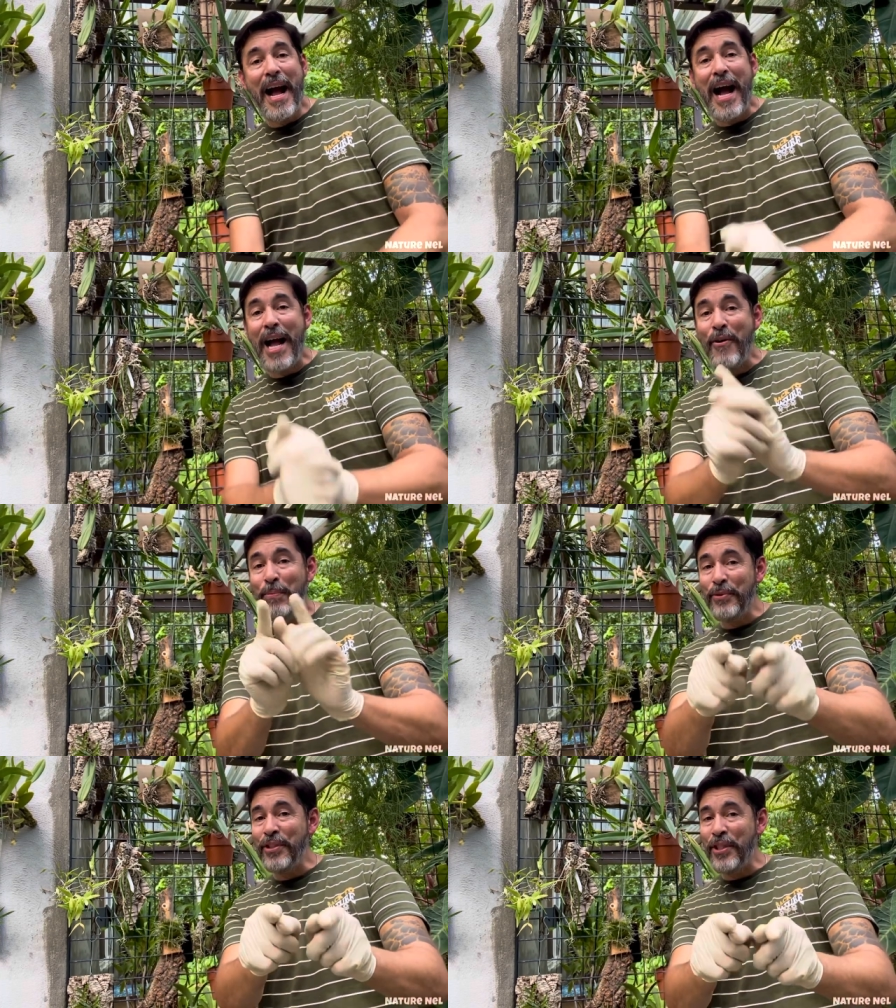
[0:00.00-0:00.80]
I hope
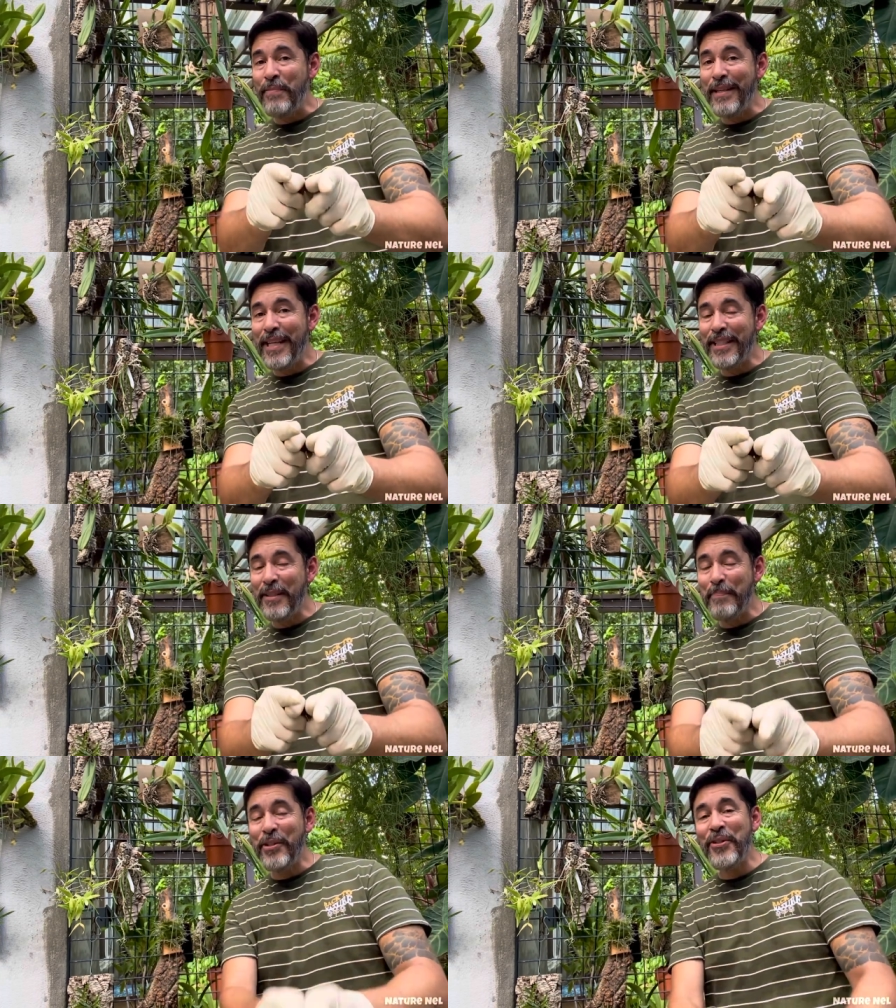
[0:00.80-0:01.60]
to see you in my next
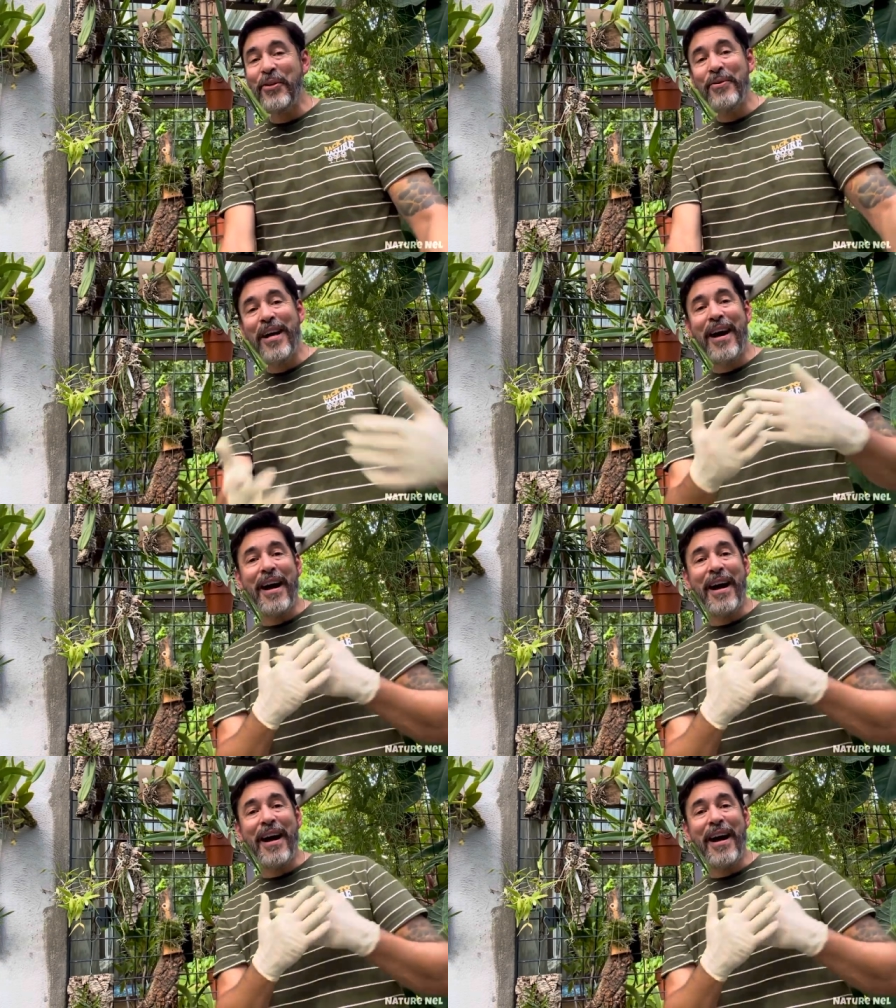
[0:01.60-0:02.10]
episode.